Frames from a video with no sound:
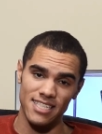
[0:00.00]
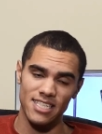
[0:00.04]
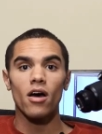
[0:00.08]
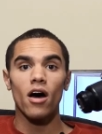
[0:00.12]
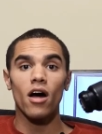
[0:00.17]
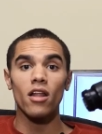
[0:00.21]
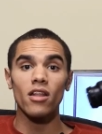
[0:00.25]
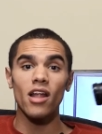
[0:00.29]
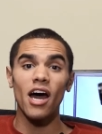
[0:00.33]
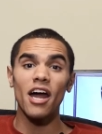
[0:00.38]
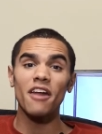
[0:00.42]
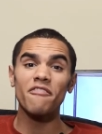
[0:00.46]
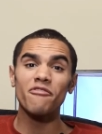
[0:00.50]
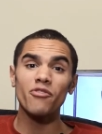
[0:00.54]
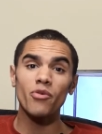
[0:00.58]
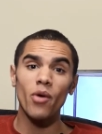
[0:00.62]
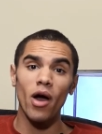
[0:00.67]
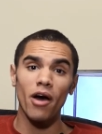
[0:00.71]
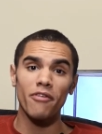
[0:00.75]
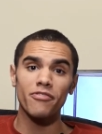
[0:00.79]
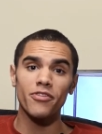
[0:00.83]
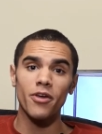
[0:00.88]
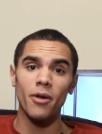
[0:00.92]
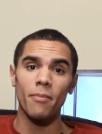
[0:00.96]
A lot of you
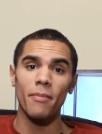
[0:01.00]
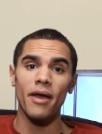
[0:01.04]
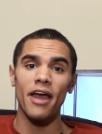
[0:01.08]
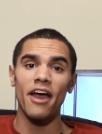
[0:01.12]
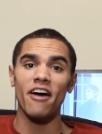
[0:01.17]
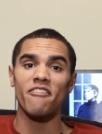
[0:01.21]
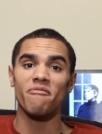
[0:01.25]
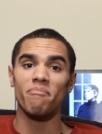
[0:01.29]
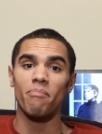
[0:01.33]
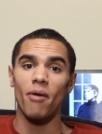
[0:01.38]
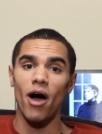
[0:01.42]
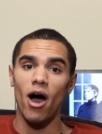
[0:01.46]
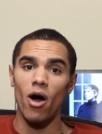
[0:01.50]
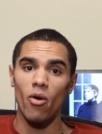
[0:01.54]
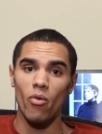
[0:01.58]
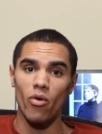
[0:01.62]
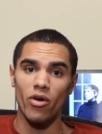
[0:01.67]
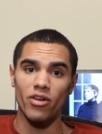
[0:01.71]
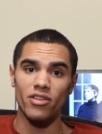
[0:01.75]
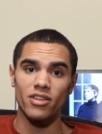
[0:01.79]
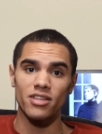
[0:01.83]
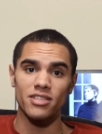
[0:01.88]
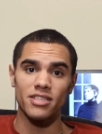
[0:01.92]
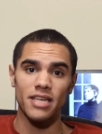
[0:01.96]
out there may have bought
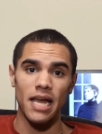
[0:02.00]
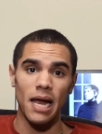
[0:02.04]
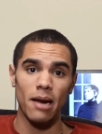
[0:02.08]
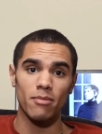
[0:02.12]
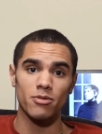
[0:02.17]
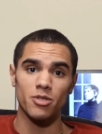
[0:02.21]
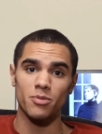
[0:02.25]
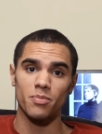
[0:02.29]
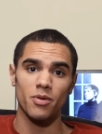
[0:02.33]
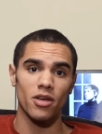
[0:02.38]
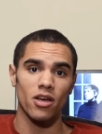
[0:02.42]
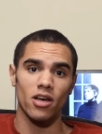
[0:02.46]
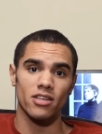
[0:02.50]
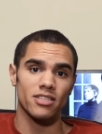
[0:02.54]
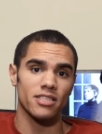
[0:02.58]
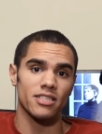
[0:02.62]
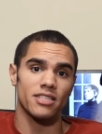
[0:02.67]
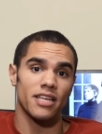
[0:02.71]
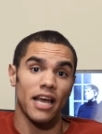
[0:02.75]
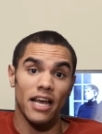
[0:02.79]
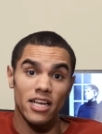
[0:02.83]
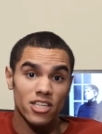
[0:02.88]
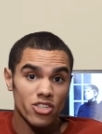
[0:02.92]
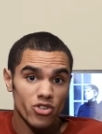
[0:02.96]
one of these cameras because
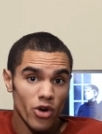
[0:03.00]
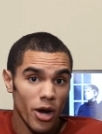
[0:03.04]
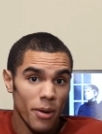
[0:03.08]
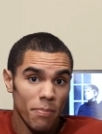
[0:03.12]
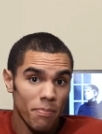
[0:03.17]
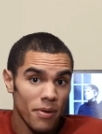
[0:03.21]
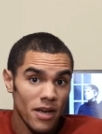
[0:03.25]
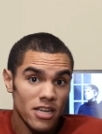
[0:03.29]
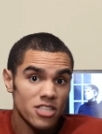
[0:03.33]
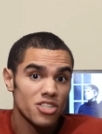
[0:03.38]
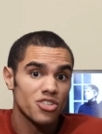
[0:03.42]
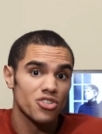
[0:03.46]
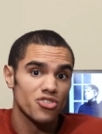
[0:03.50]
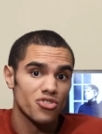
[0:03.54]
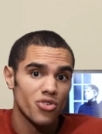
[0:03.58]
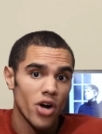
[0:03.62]
it takes great pictures,